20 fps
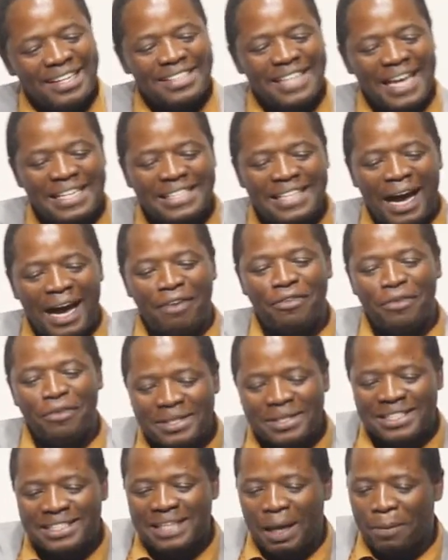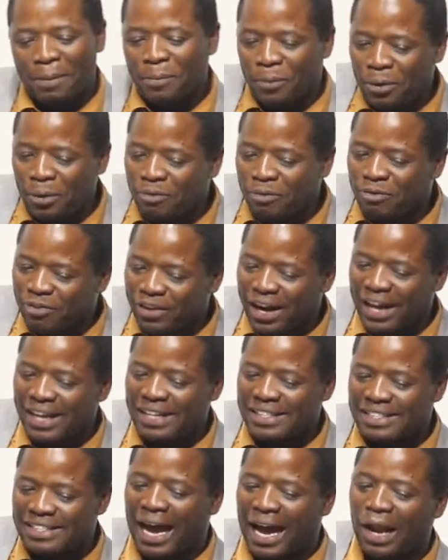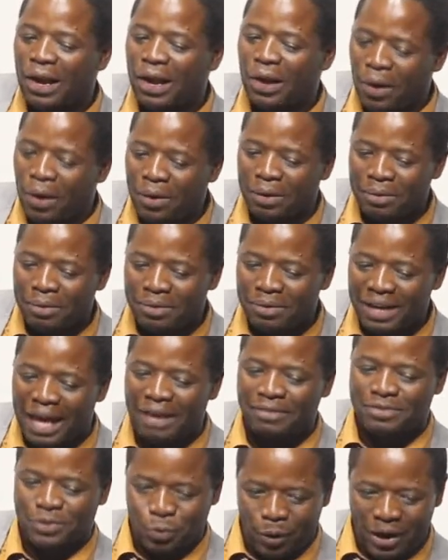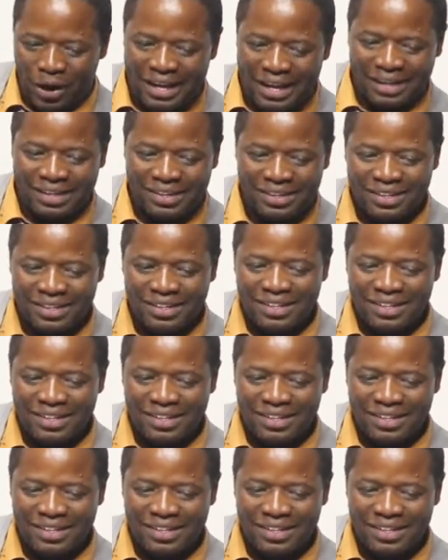he says, I've lost some good friends along life's way.